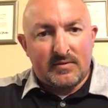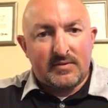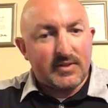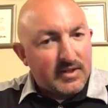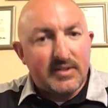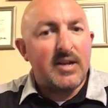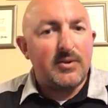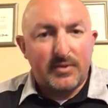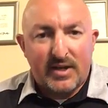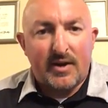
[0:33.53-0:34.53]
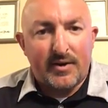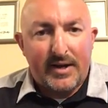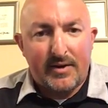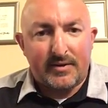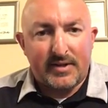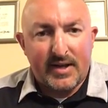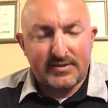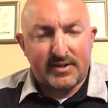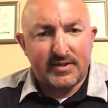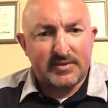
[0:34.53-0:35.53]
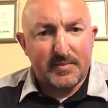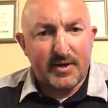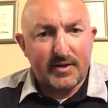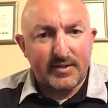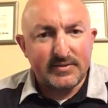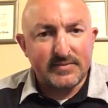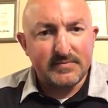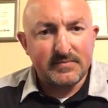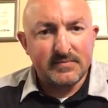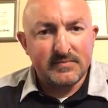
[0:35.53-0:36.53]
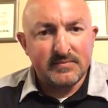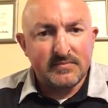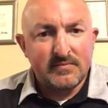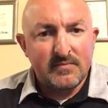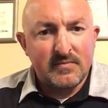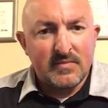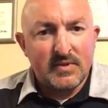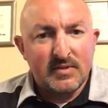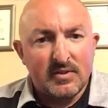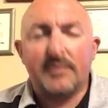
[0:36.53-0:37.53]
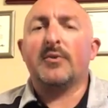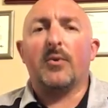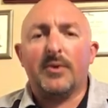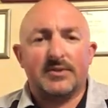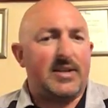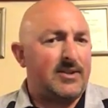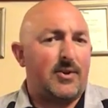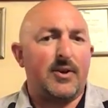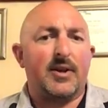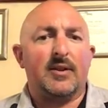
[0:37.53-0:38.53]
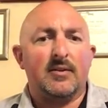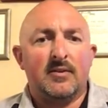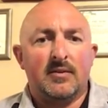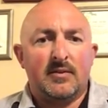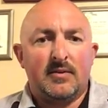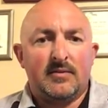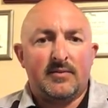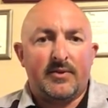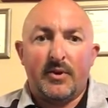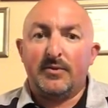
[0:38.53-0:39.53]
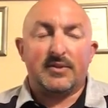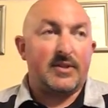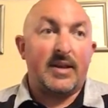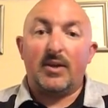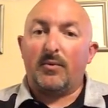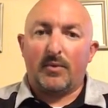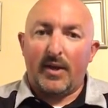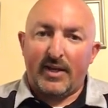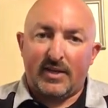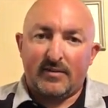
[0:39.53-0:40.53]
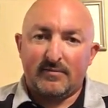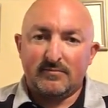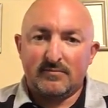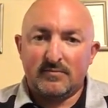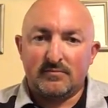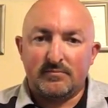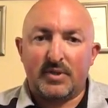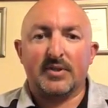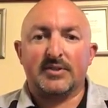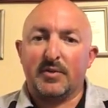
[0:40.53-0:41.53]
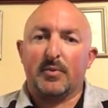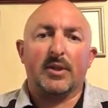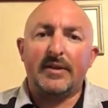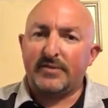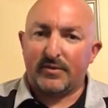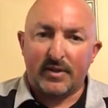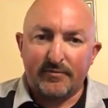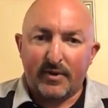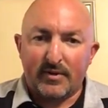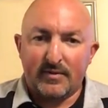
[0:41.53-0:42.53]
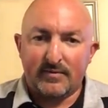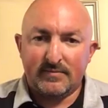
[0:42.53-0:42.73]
to continue to carry out attacks against Americans. Of course, they target those that they don't like because their beliefs are different.